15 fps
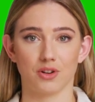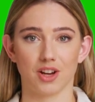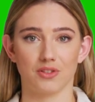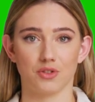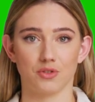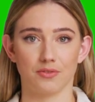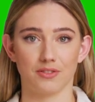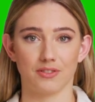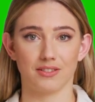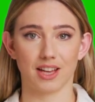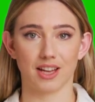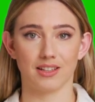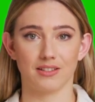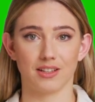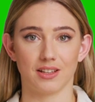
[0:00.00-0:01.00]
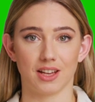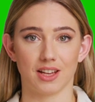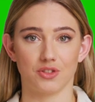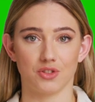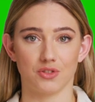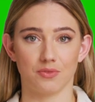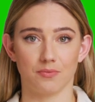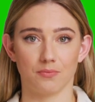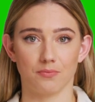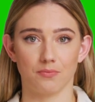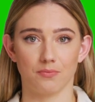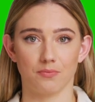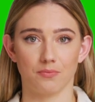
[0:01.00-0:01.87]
Fashion Design Collection.